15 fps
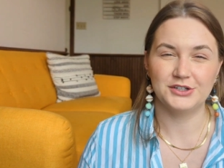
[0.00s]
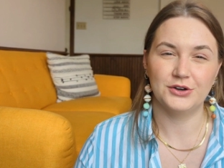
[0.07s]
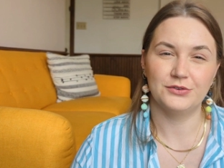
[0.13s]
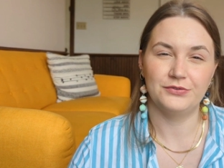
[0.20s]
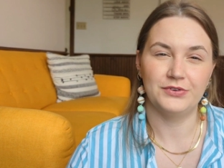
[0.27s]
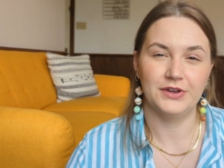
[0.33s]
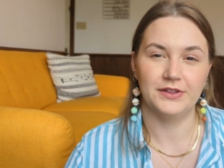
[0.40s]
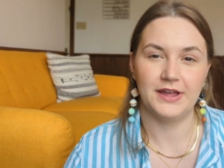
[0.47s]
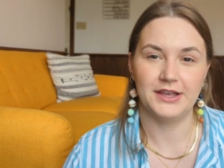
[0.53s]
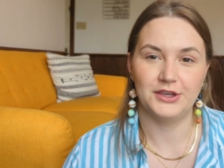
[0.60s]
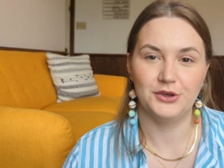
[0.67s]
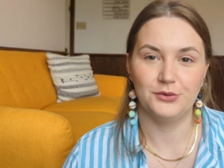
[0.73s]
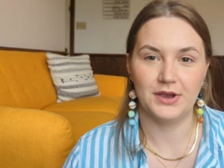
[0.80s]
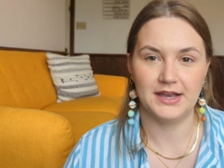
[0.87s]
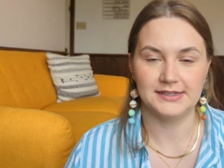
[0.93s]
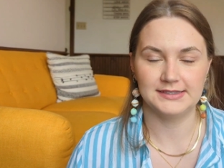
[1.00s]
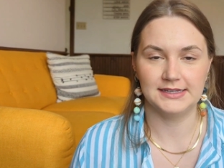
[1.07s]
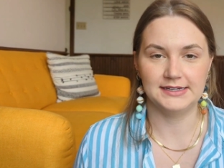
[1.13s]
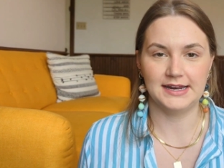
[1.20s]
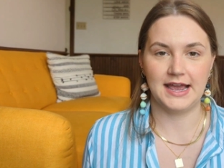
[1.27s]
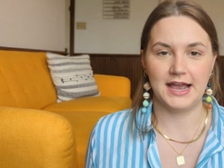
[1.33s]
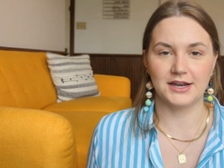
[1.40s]
don't feel like you guys
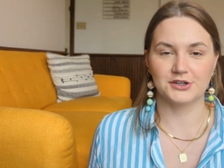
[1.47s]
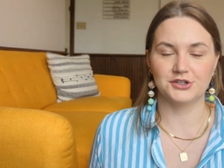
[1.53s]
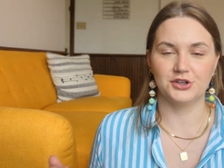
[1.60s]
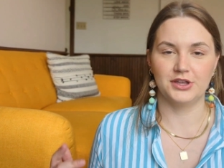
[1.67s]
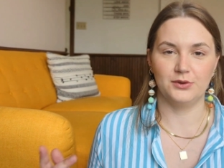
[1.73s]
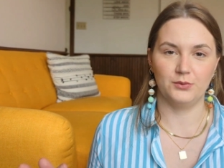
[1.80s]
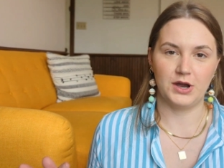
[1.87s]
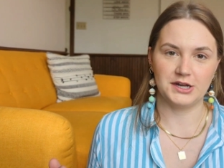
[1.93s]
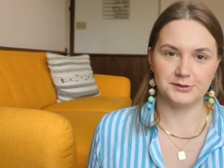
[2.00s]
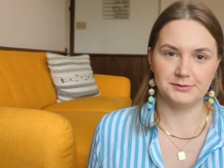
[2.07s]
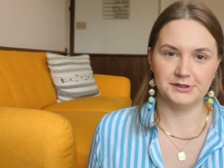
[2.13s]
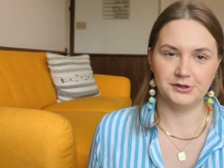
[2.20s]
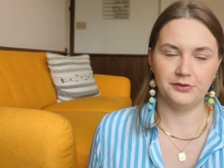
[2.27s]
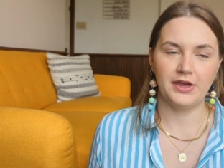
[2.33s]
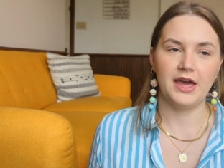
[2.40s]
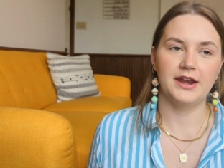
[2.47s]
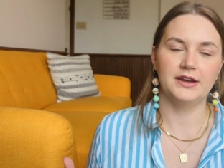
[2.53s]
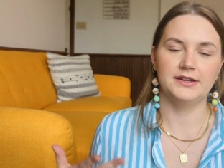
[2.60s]
need to actually watch me do that.